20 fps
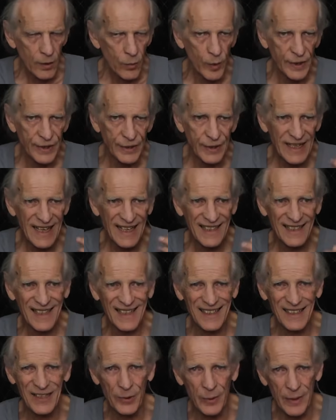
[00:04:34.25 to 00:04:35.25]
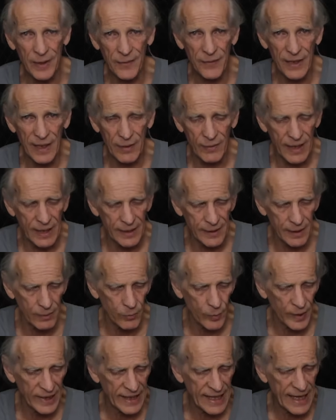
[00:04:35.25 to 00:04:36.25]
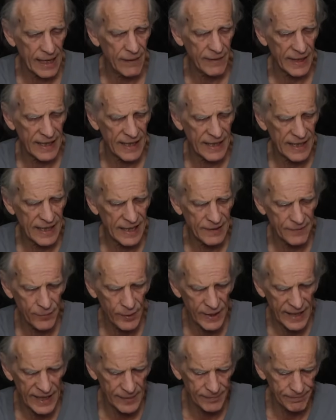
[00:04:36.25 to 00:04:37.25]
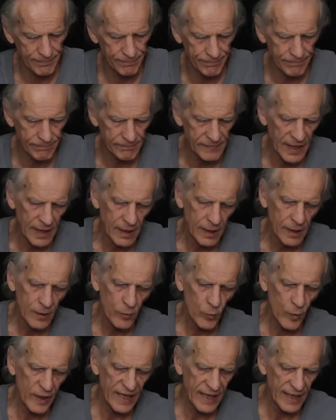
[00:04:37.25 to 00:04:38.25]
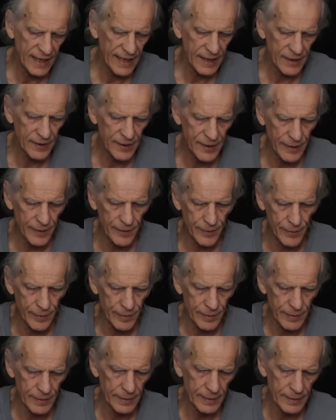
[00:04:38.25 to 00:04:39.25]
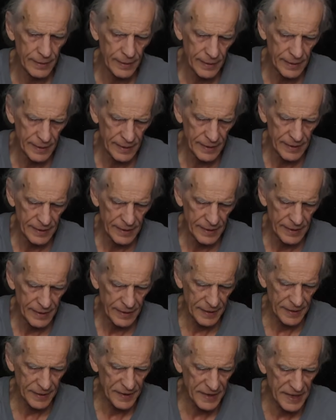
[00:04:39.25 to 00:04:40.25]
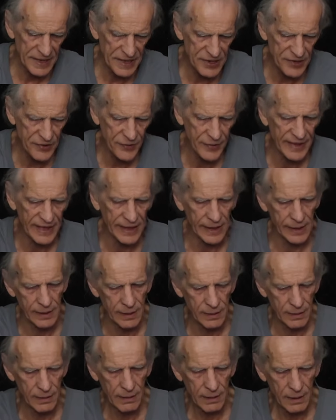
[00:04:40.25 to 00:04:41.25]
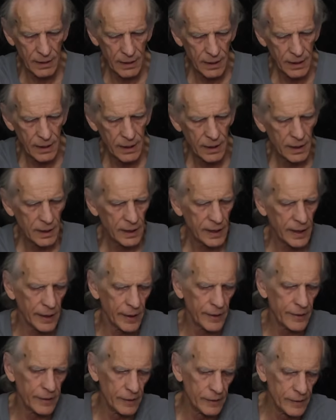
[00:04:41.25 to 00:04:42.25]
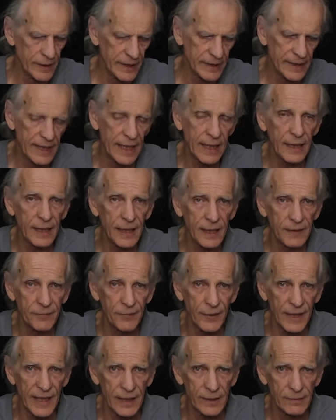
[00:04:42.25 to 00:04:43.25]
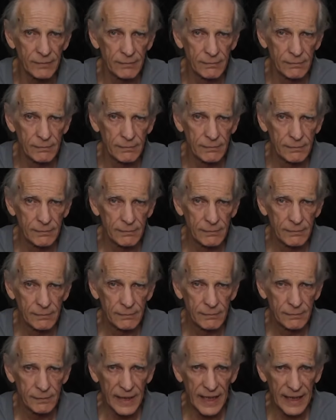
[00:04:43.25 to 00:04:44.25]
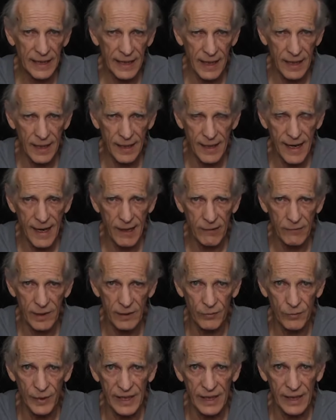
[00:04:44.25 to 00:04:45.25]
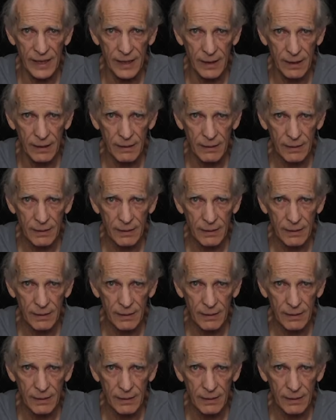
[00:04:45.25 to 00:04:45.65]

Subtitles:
what you cannot do with a fret rocker, we have a high fret. We can't do these three, including that high fret, and get an accurate read